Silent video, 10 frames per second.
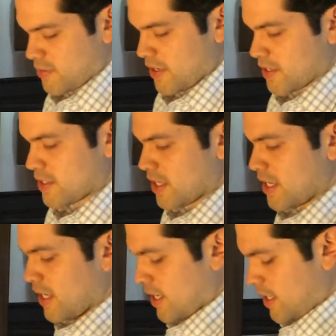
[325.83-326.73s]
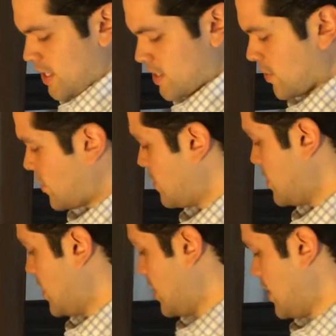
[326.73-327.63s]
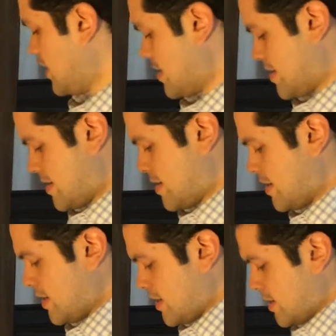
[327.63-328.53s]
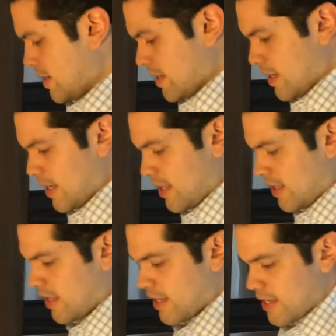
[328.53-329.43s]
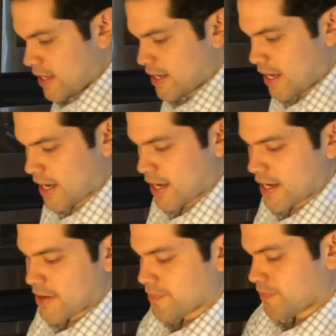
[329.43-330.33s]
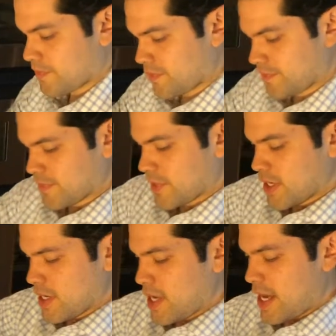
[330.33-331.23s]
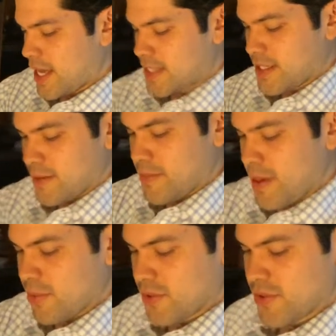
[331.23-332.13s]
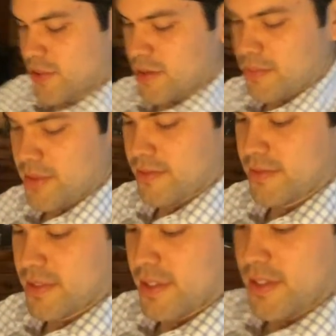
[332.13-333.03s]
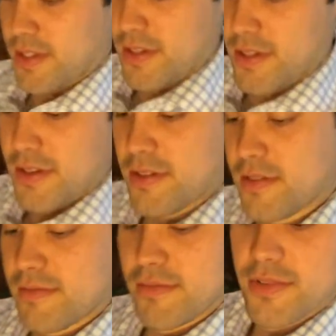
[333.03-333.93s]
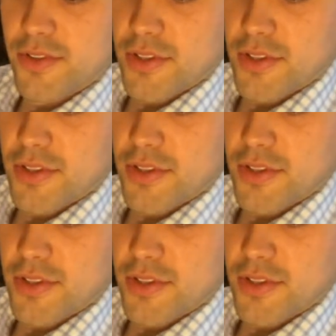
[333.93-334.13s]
that's why it's nice and creamy like that. And then I add some maple syrup, as